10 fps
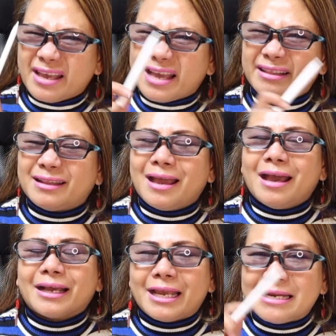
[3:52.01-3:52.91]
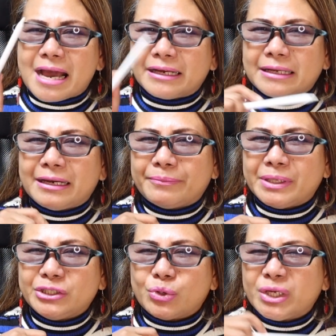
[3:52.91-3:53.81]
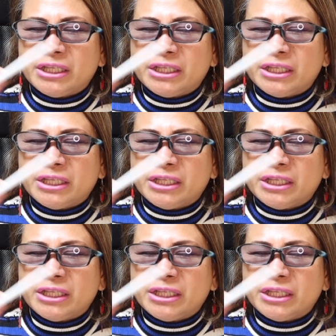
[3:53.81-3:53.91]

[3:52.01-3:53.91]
Ayan, kailangan alam ninyo,